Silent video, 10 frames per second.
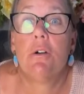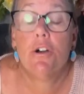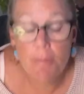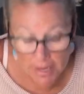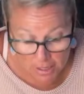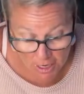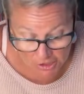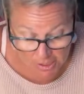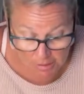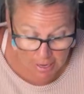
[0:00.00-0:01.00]
Oh my gosh,
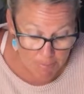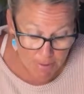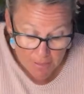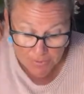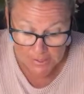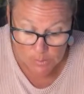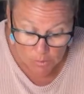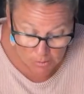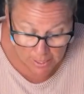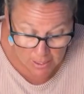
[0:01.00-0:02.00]
I bet this
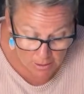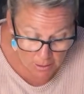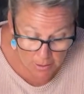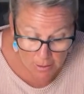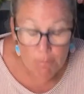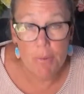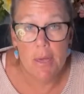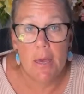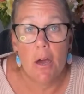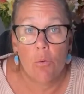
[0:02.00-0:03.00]
would like
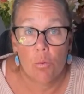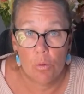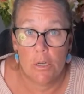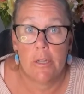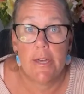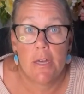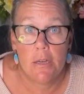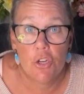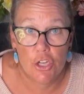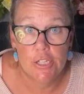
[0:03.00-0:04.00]
be a really
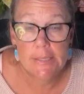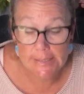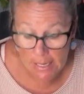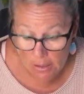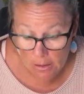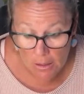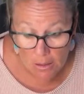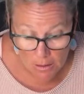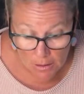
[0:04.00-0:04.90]
good seller.